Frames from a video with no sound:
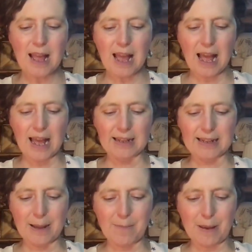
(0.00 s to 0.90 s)
And
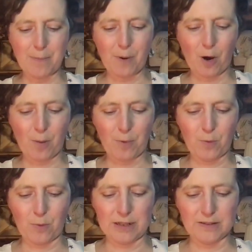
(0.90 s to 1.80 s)
let me pop,
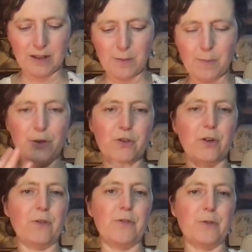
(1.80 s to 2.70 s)
let's take the Blue
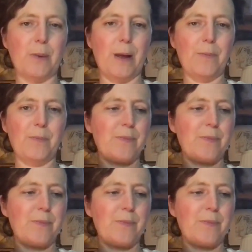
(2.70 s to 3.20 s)
John off as well.